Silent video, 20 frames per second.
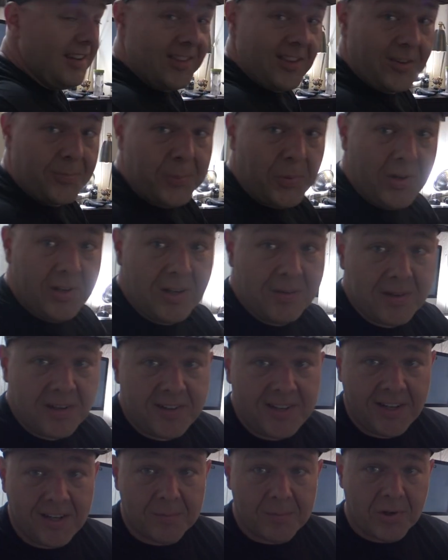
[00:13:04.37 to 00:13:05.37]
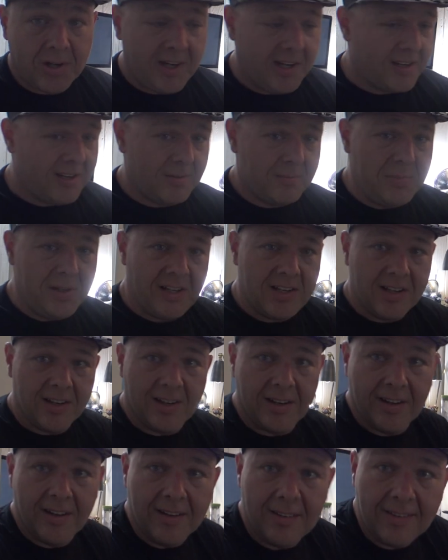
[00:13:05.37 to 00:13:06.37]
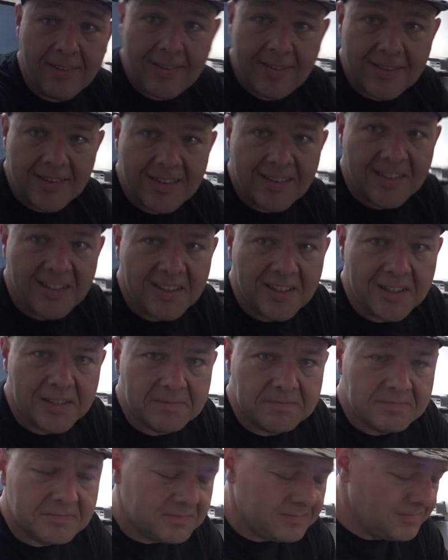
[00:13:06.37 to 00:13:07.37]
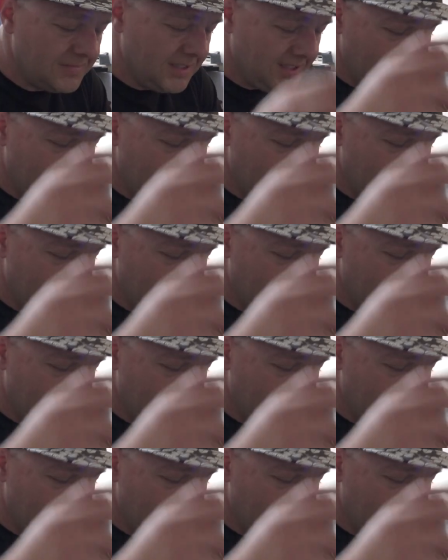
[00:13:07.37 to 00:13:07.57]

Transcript: At this point, I'm gonna take a break because um,